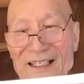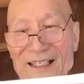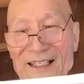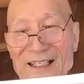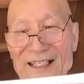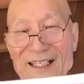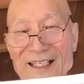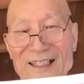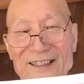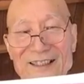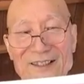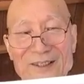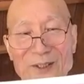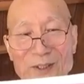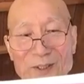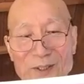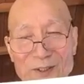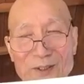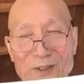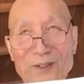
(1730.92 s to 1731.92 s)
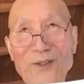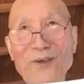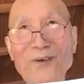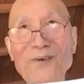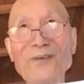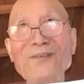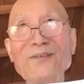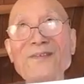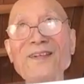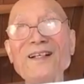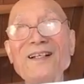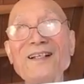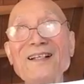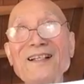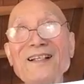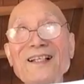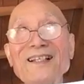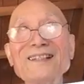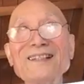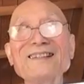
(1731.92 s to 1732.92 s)
That's all.
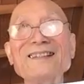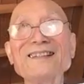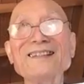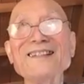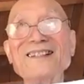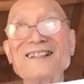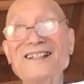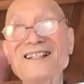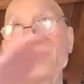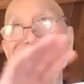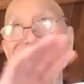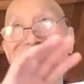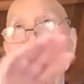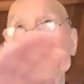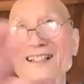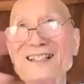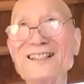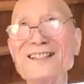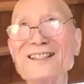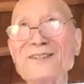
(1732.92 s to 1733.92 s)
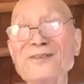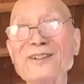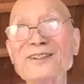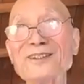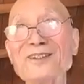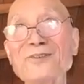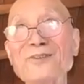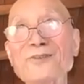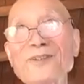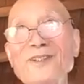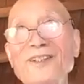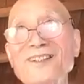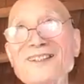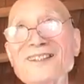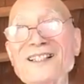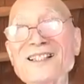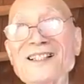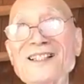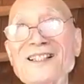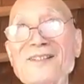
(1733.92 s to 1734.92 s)
Nothing what we are
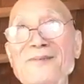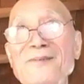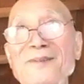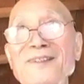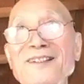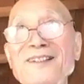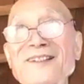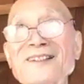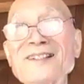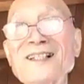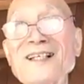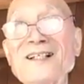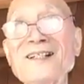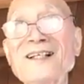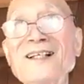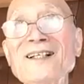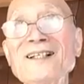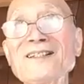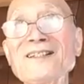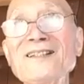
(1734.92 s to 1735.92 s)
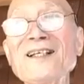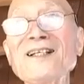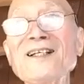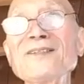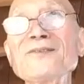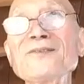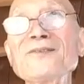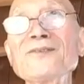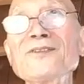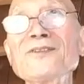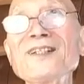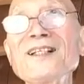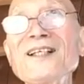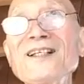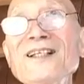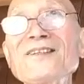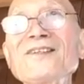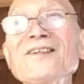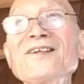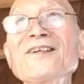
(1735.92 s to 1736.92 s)
thinking about self or
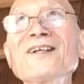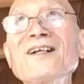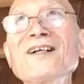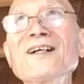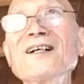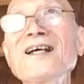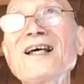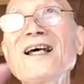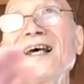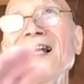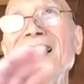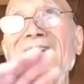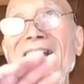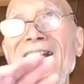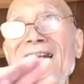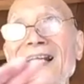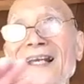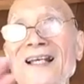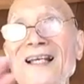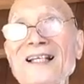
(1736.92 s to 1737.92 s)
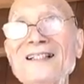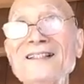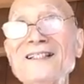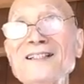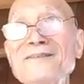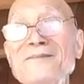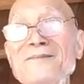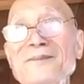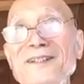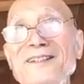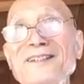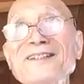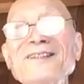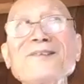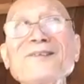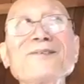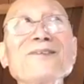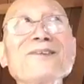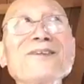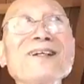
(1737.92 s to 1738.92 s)
ego intervene
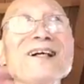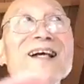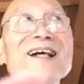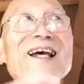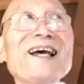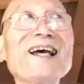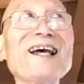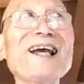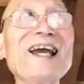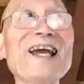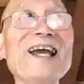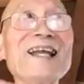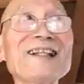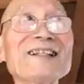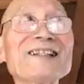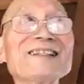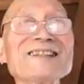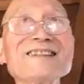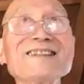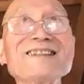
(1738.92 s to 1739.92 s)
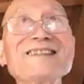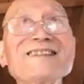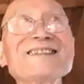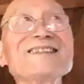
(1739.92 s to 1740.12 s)
or enter.